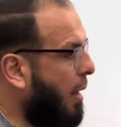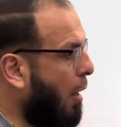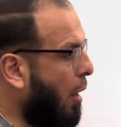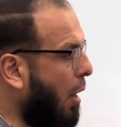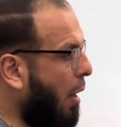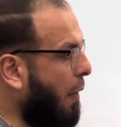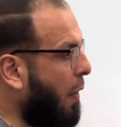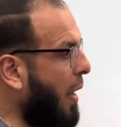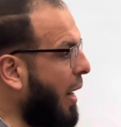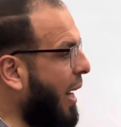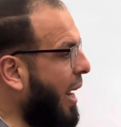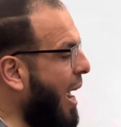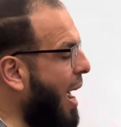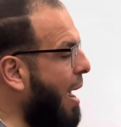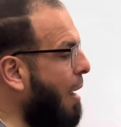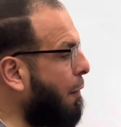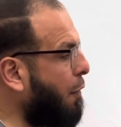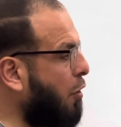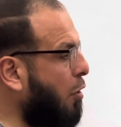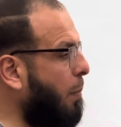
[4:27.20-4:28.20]
on the
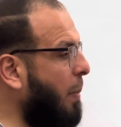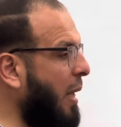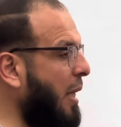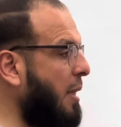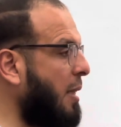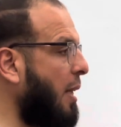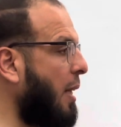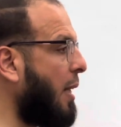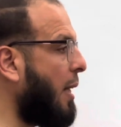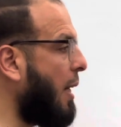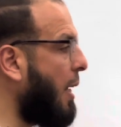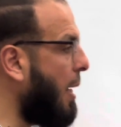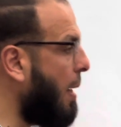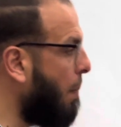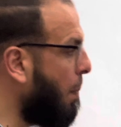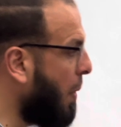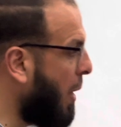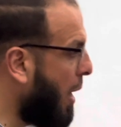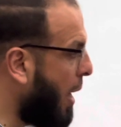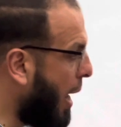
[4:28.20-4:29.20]
calves
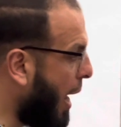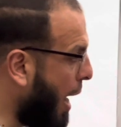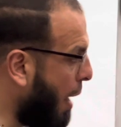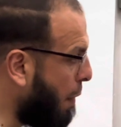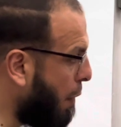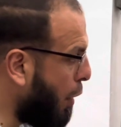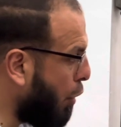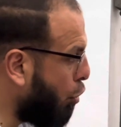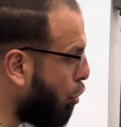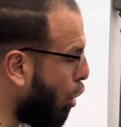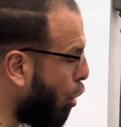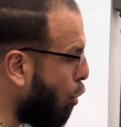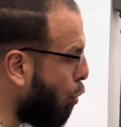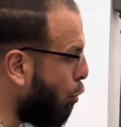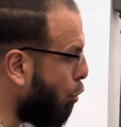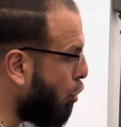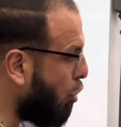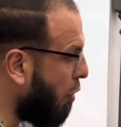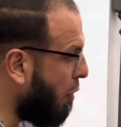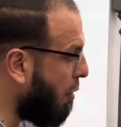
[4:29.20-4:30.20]
basically, and the
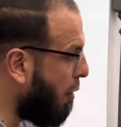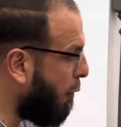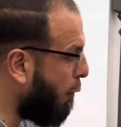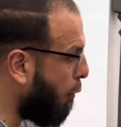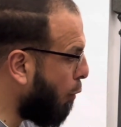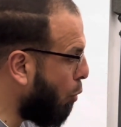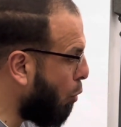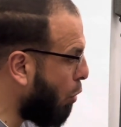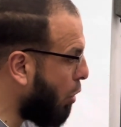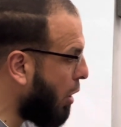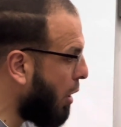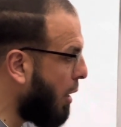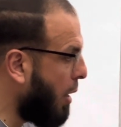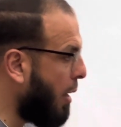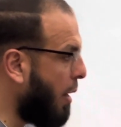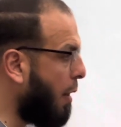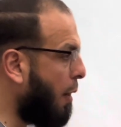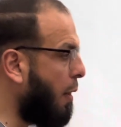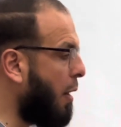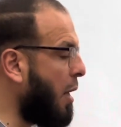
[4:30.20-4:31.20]
toes of the floor,
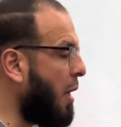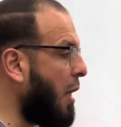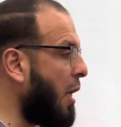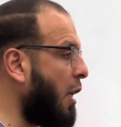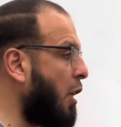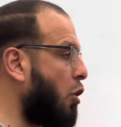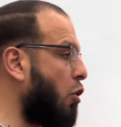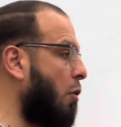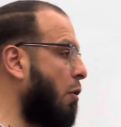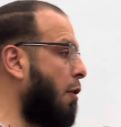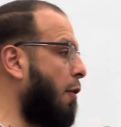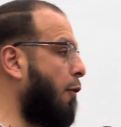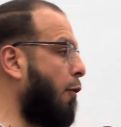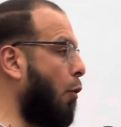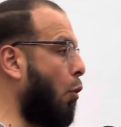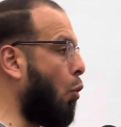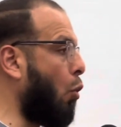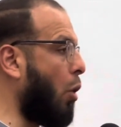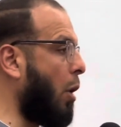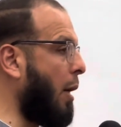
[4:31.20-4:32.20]
the knees of the
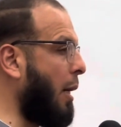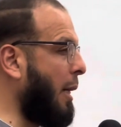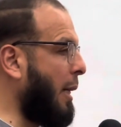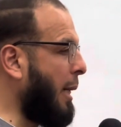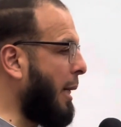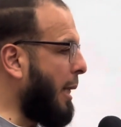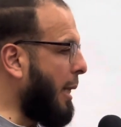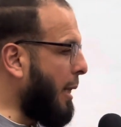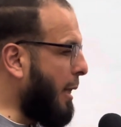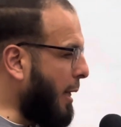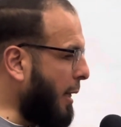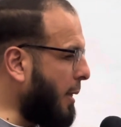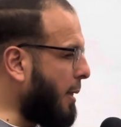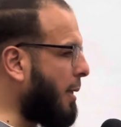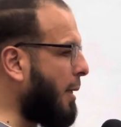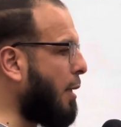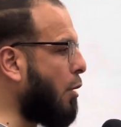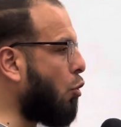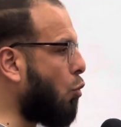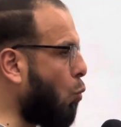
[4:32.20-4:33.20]
floor. This
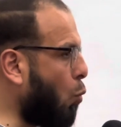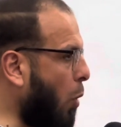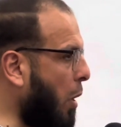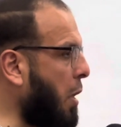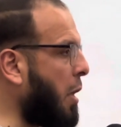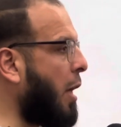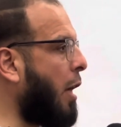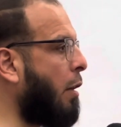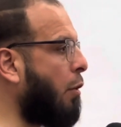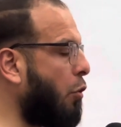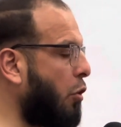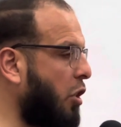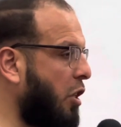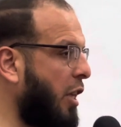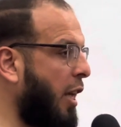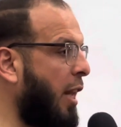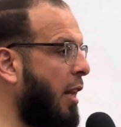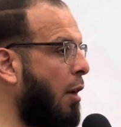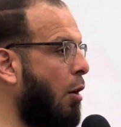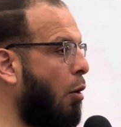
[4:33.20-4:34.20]
is one
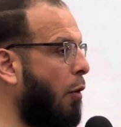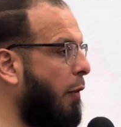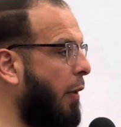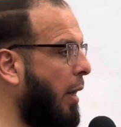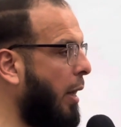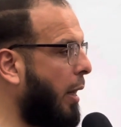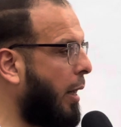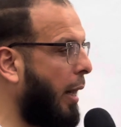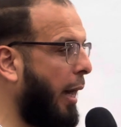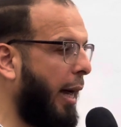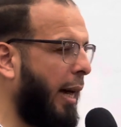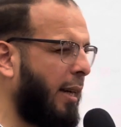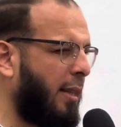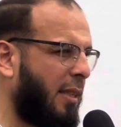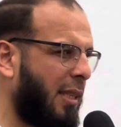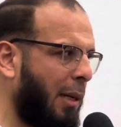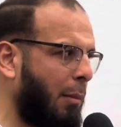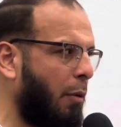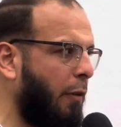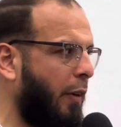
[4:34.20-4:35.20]
understanding of al-iq'a'.
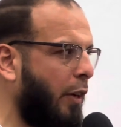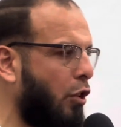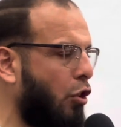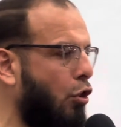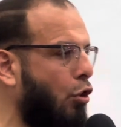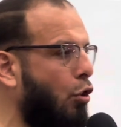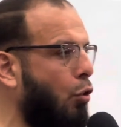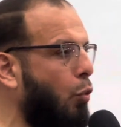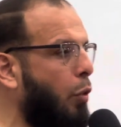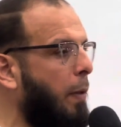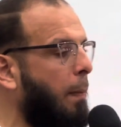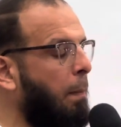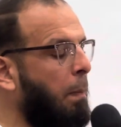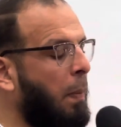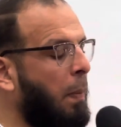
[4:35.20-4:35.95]
Some of us do it.